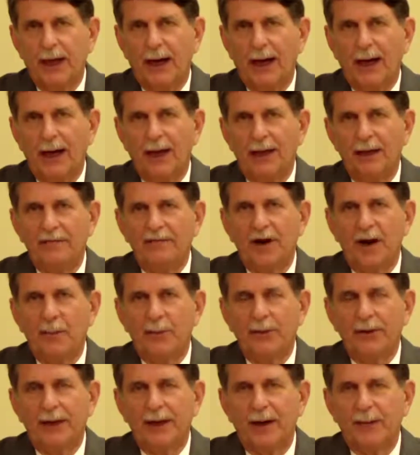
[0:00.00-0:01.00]
I have
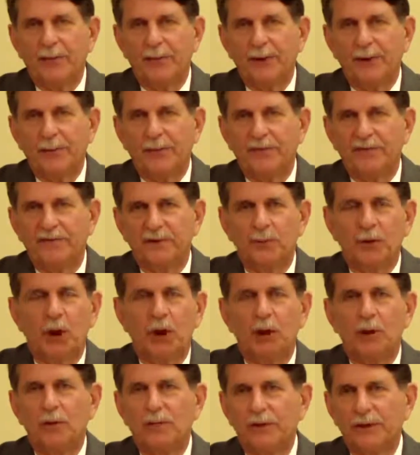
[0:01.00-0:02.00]
operated on people from
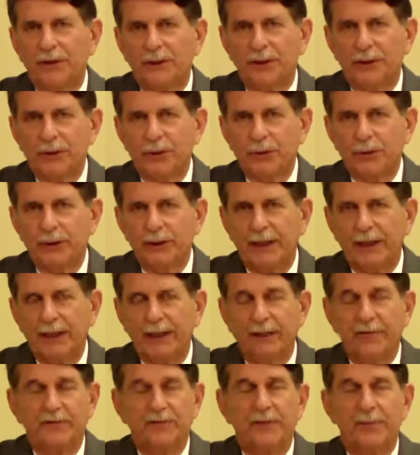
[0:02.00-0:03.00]
all over the country
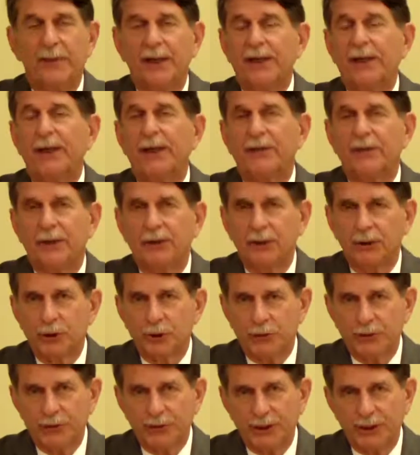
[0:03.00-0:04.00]
and from many other
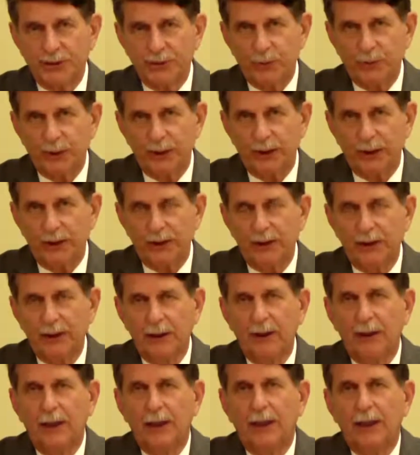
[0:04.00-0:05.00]
countries as
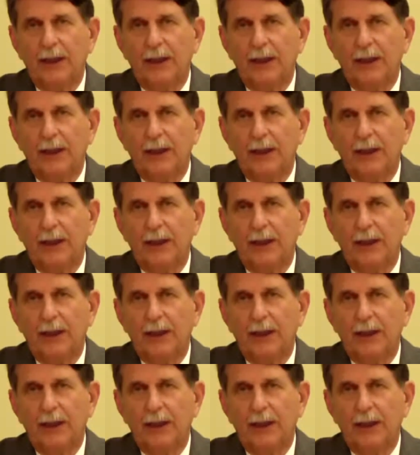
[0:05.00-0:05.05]
well.